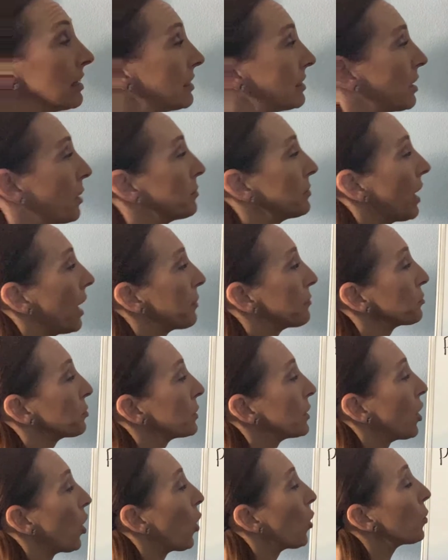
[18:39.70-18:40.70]
sometimes
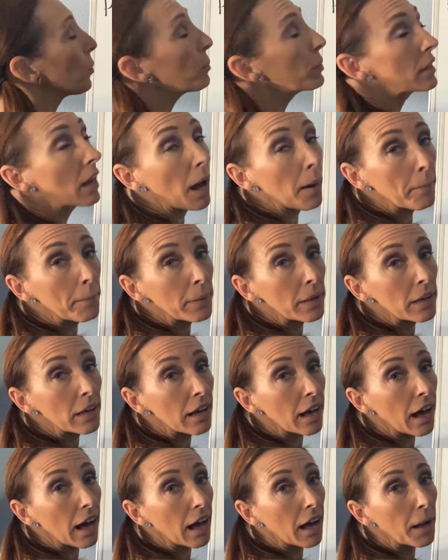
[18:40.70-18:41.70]
we open up
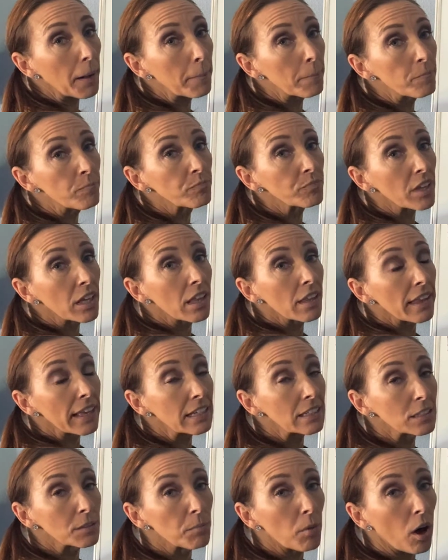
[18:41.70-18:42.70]

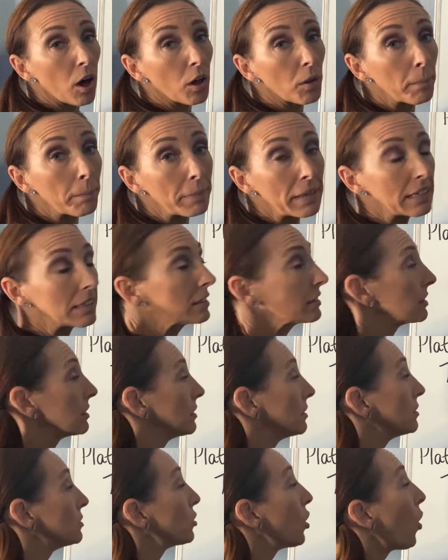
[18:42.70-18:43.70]
like small
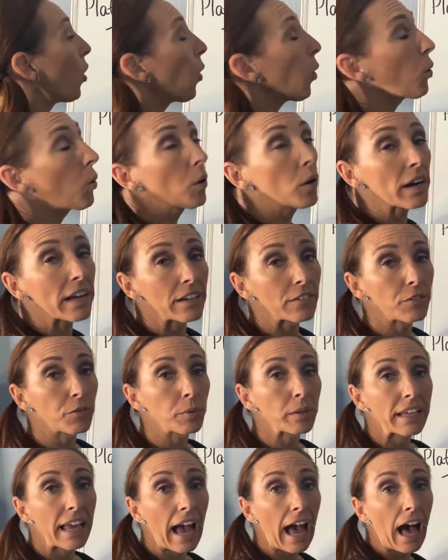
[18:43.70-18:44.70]
basins, or if
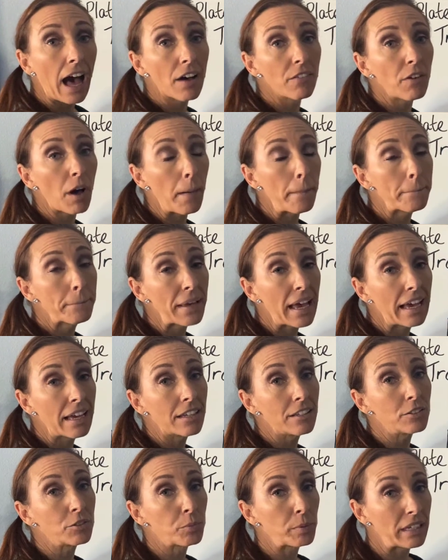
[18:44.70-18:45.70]
we have a
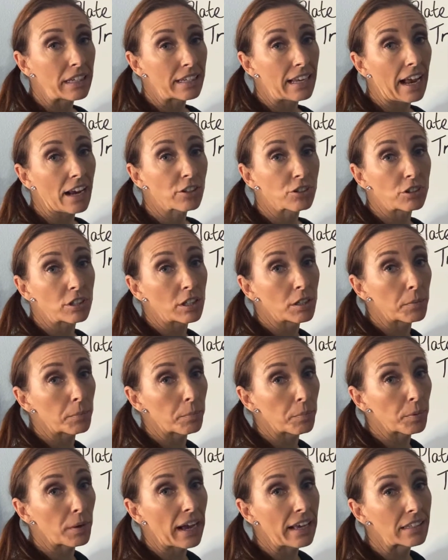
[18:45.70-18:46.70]
bend, we can actually
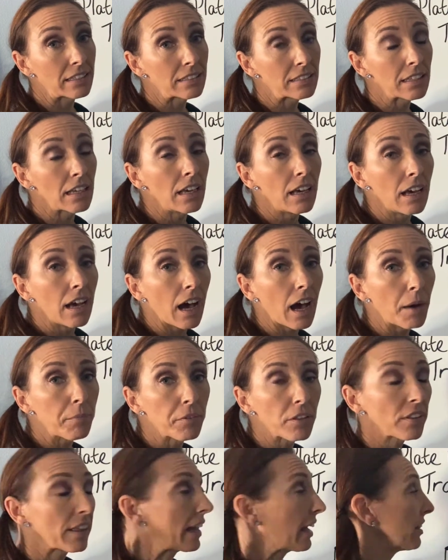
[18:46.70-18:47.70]
compress
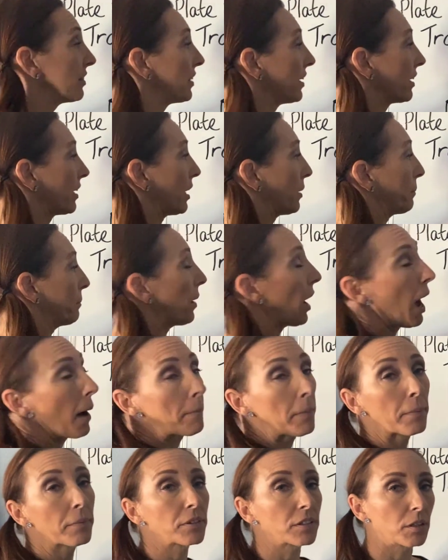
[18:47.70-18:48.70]
the land there and
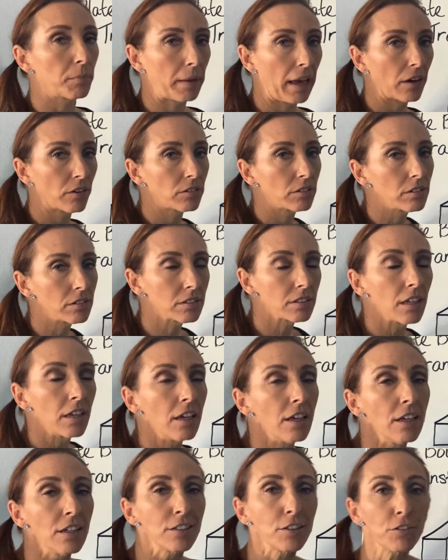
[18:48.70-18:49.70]
pop up little mountains.
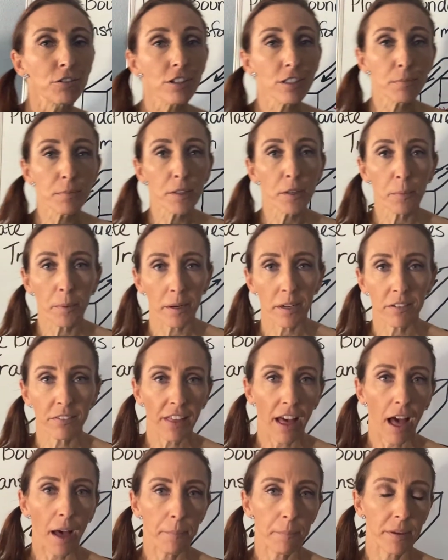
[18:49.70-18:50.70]
So just be aware of
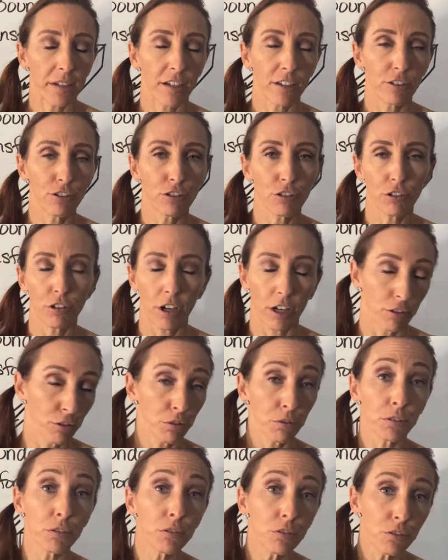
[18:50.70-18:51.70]
that. But a
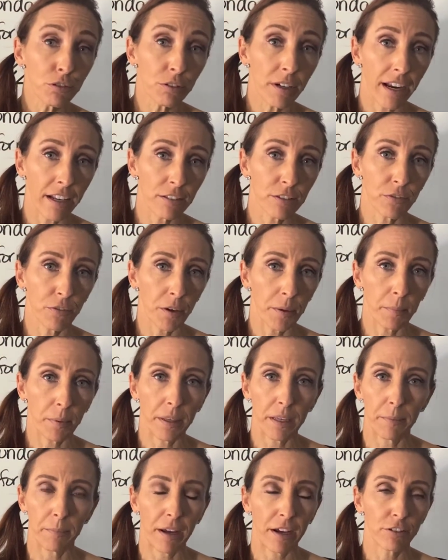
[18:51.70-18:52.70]
true transform
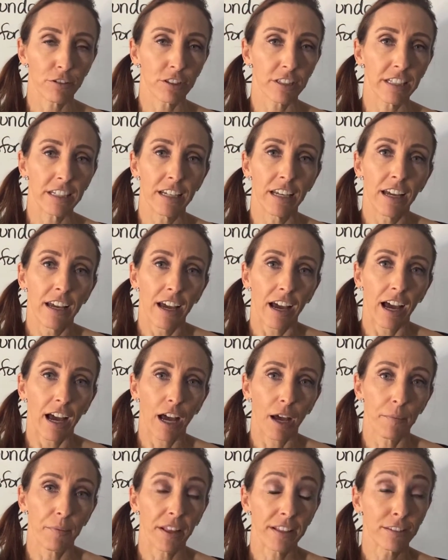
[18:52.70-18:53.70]
plate boundary
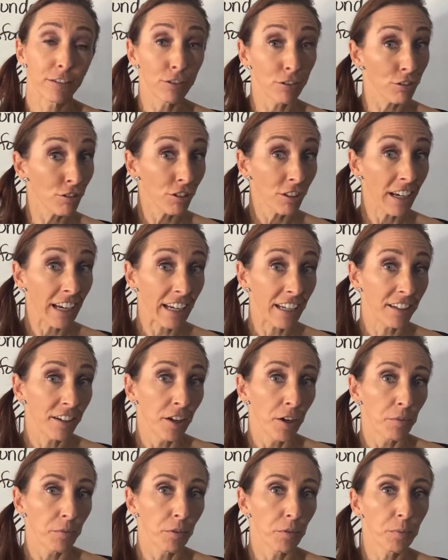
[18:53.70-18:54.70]
that's straight
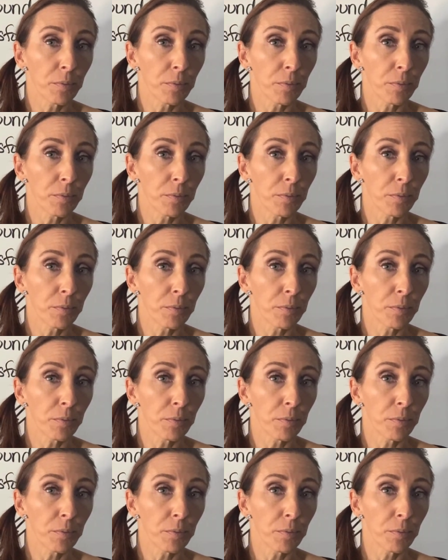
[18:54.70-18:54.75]
will